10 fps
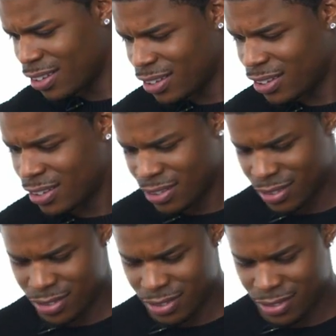
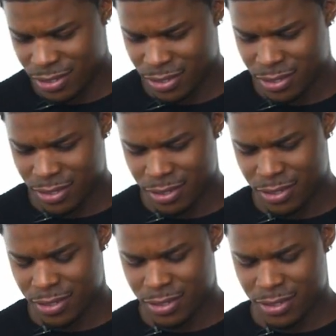
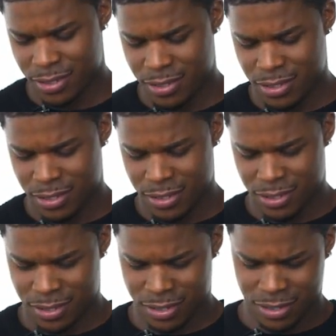
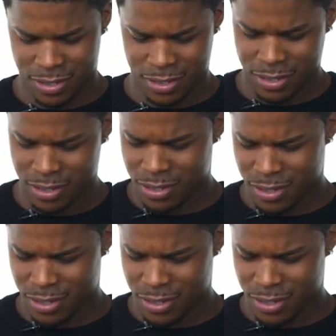Nothing is said.